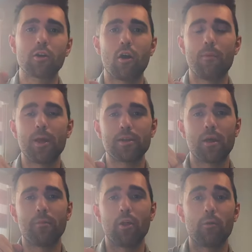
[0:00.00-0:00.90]
a comment
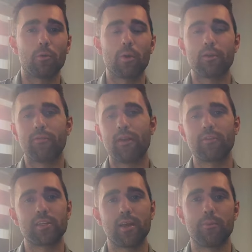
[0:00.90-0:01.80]
down below with what your
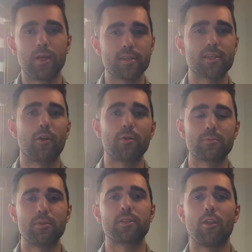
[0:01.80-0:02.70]
favorite tip is. It
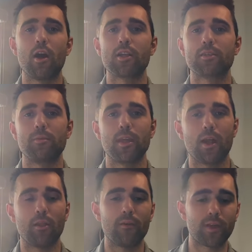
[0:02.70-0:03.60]
always means a lot to me and
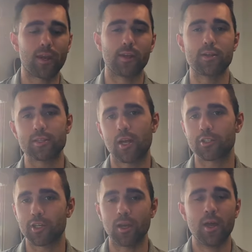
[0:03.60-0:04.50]
I love getting a
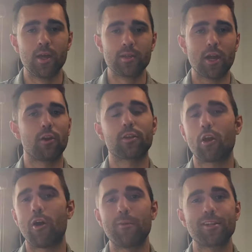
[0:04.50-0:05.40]
discussion. Down in the
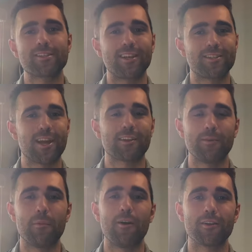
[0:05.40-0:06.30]
comments, I check
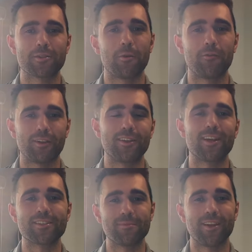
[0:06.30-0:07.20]
them all, so it really
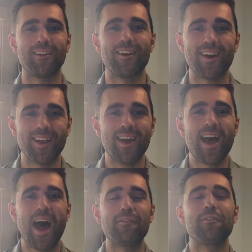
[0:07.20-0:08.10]
does mean a lot.
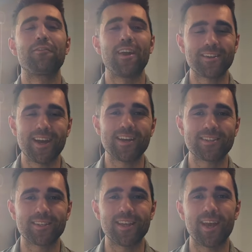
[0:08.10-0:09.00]
Have a
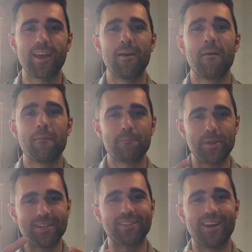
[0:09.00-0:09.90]
fantastic day.
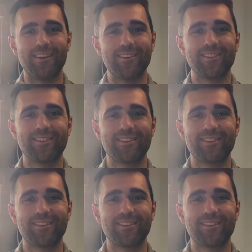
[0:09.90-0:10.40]
Peace out.